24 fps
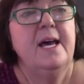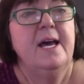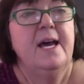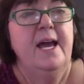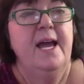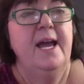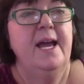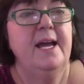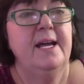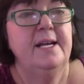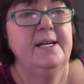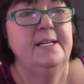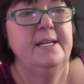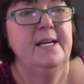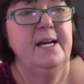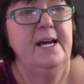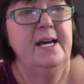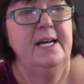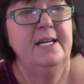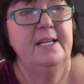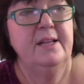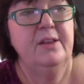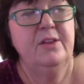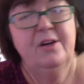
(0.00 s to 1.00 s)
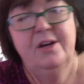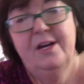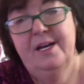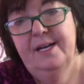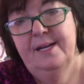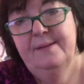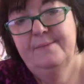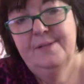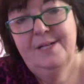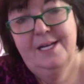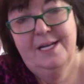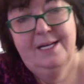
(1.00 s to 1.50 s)
And I
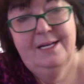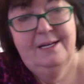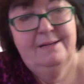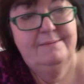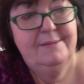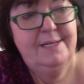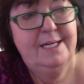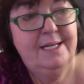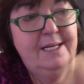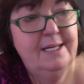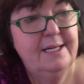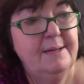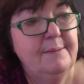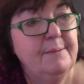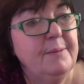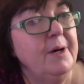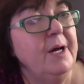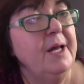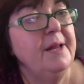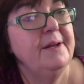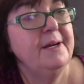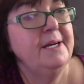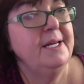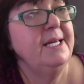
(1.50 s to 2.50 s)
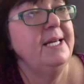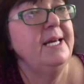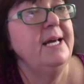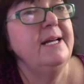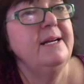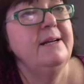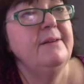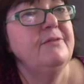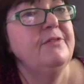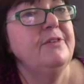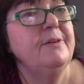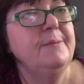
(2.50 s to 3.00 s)
thought, I'm not gonna bother to
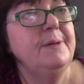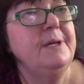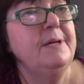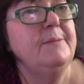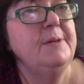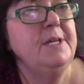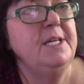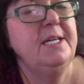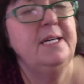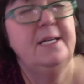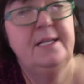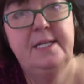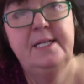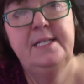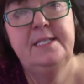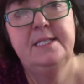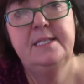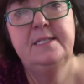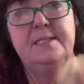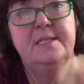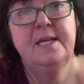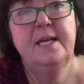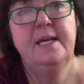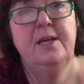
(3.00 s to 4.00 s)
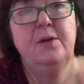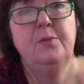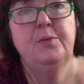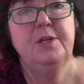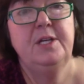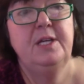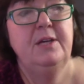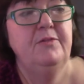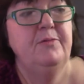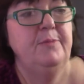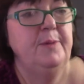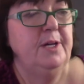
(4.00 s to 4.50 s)
get it from him again. He did say he
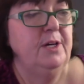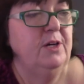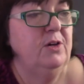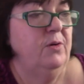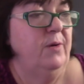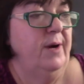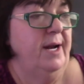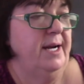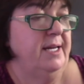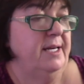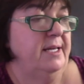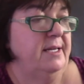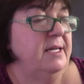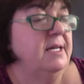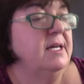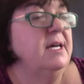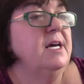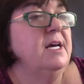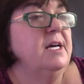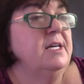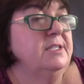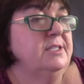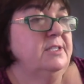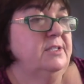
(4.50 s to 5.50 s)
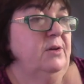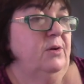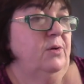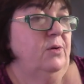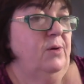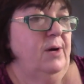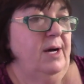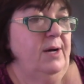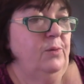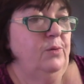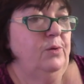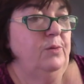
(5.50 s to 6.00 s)
would give me a credit,
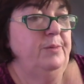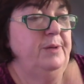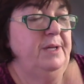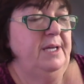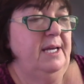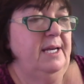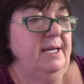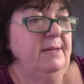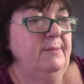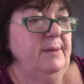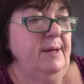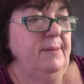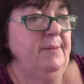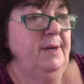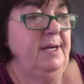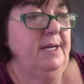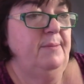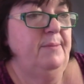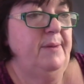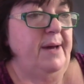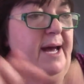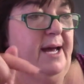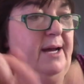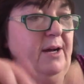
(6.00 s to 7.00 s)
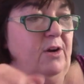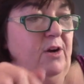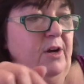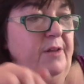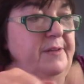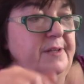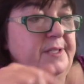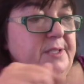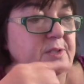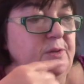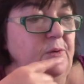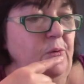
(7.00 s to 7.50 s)
so I will be getting my money back on
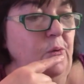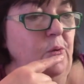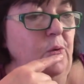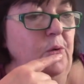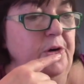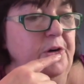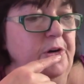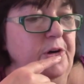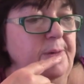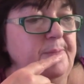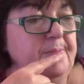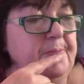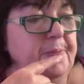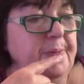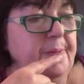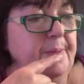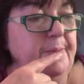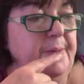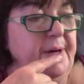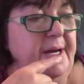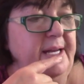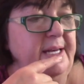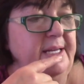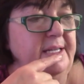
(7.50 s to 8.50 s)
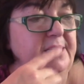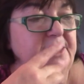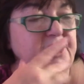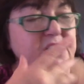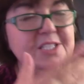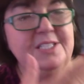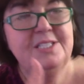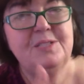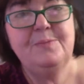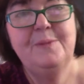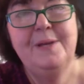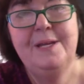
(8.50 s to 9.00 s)
this order. But it
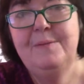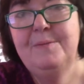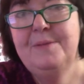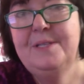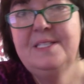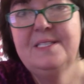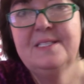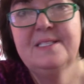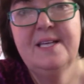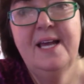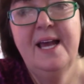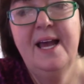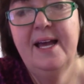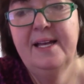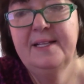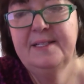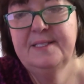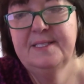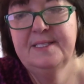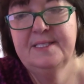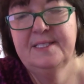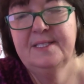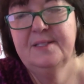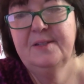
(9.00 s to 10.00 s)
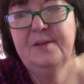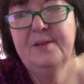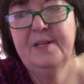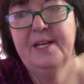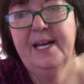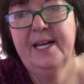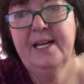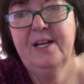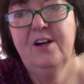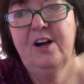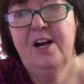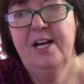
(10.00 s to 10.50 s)
just made me sad still that
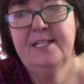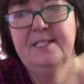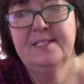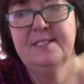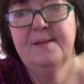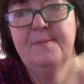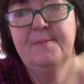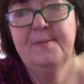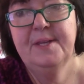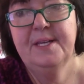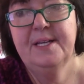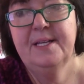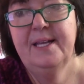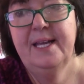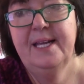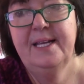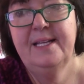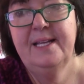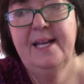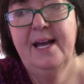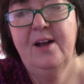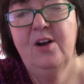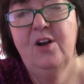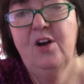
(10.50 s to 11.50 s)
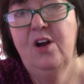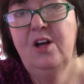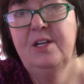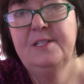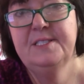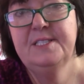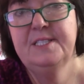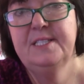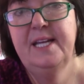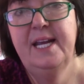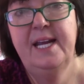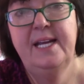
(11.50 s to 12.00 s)
I got something like that, all
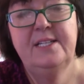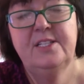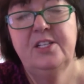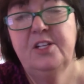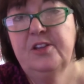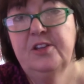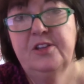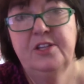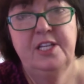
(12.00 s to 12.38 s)
stained.